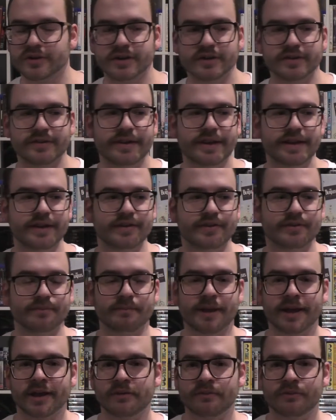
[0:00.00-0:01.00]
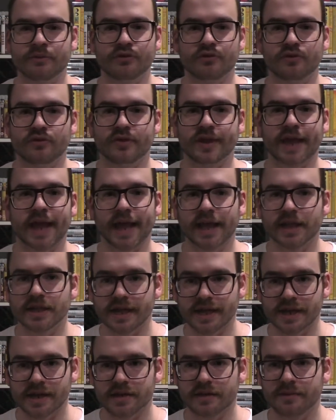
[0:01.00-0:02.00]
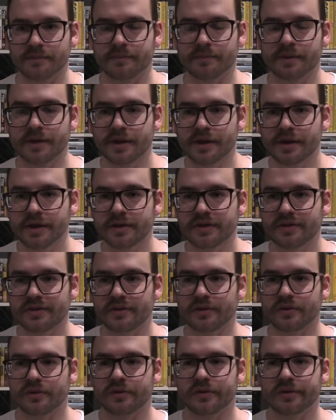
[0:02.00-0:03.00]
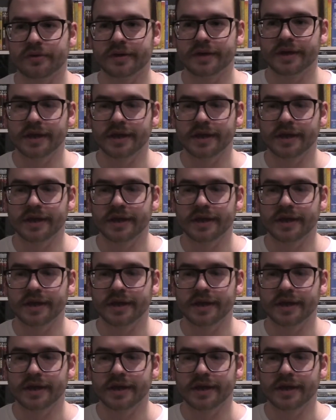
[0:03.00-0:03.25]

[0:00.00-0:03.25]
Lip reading: because they just mass-produce the hell out of them. So